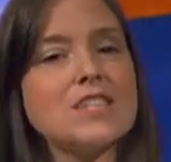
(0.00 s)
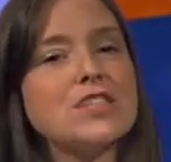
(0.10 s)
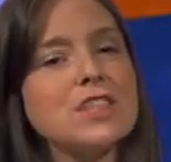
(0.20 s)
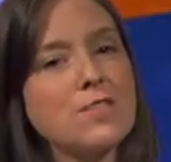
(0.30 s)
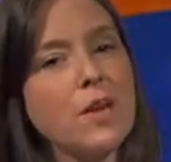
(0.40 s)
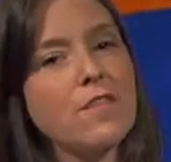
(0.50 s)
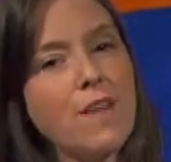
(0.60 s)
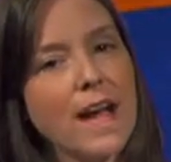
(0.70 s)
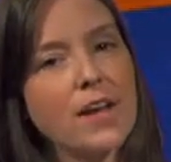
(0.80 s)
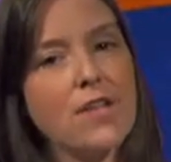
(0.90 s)
Just one
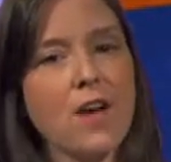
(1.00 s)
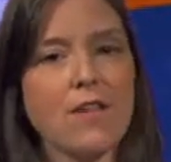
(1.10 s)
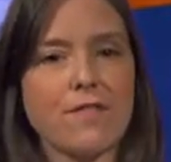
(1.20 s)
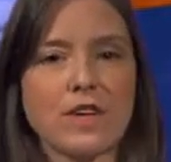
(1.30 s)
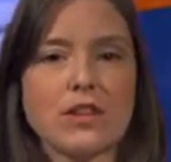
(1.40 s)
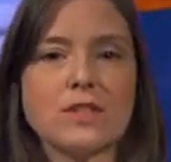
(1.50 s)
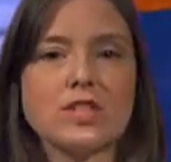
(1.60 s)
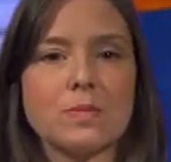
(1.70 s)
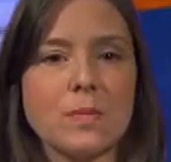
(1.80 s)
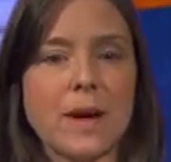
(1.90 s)
final thought for you as
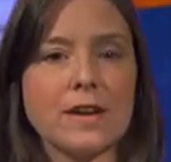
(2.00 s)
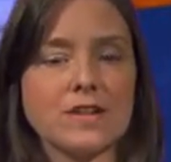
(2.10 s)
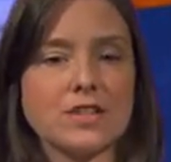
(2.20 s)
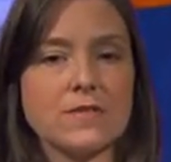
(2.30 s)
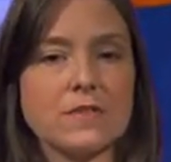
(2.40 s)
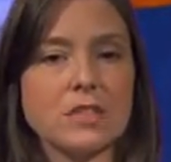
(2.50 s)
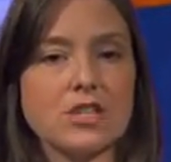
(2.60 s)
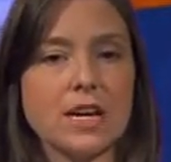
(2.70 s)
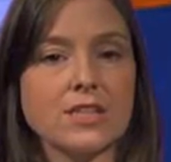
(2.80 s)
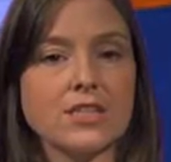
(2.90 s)
you prepare to serve as a
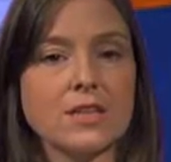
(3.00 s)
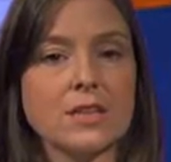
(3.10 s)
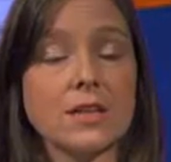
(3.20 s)
judge.